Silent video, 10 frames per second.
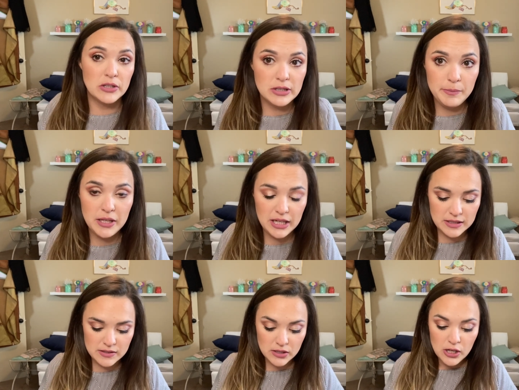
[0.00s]
lip
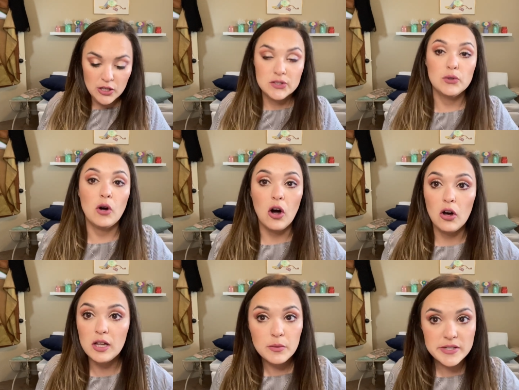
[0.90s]
kits. So
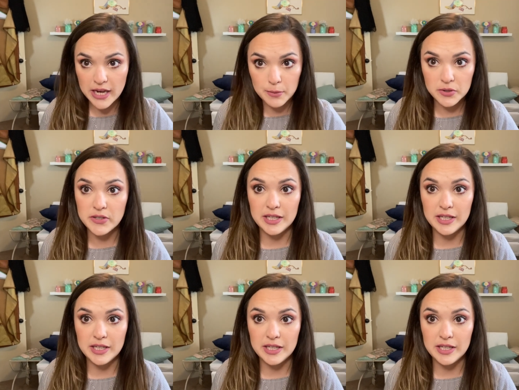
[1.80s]
all I was able to